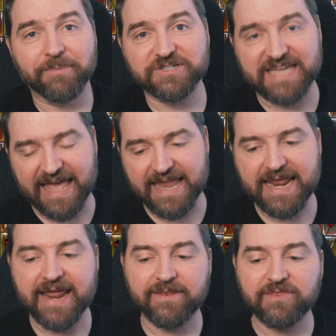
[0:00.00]
10,
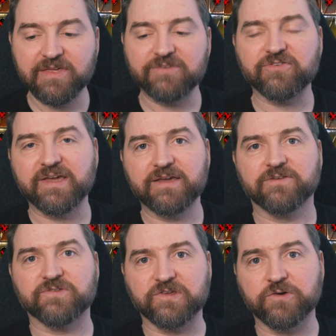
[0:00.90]
and this
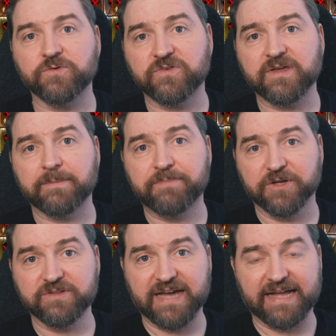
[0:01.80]
is using
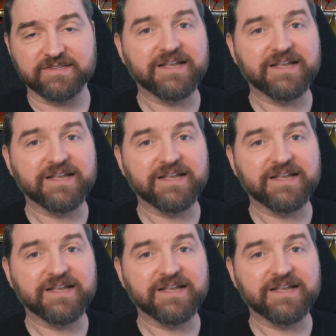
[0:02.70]
build guides,